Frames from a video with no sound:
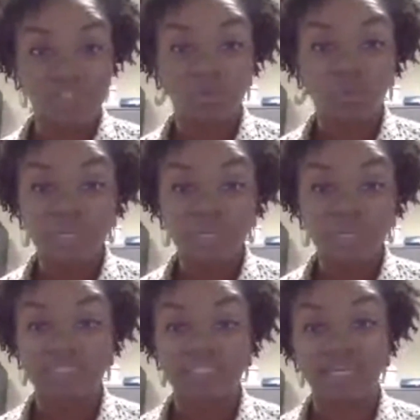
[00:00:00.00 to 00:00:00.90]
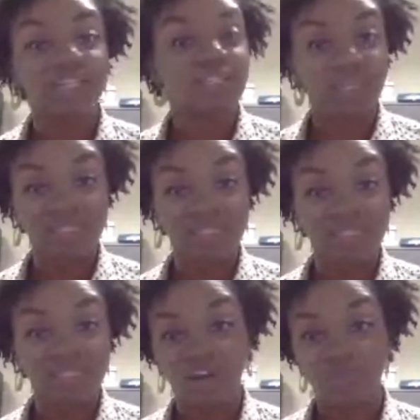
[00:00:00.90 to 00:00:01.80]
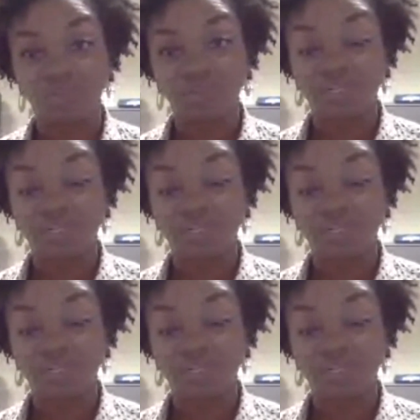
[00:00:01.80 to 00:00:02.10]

So we looked at just the Environmental